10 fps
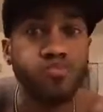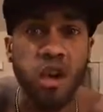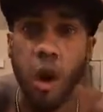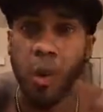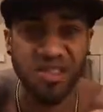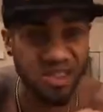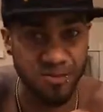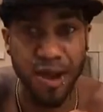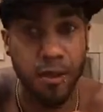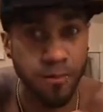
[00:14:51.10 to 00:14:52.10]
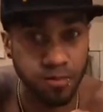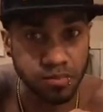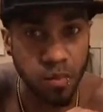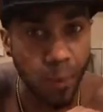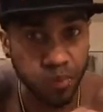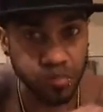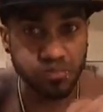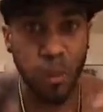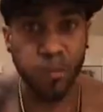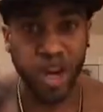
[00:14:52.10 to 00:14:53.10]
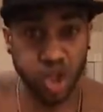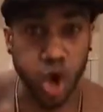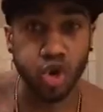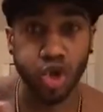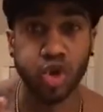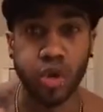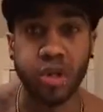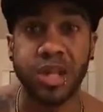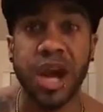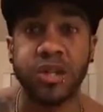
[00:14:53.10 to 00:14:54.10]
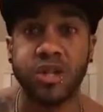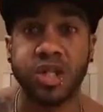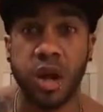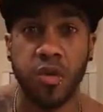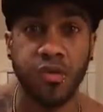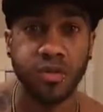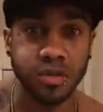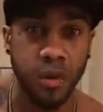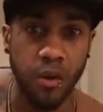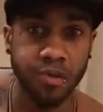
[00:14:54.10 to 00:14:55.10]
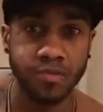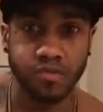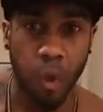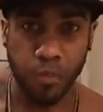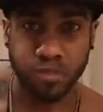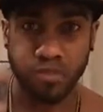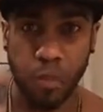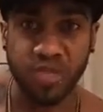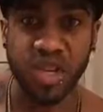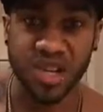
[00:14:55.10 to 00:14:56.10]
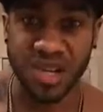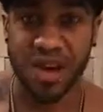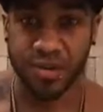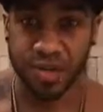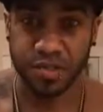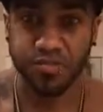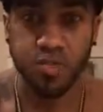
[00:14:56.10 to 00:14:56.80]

It always gets better. As long as you don't allow yourself to get down on it.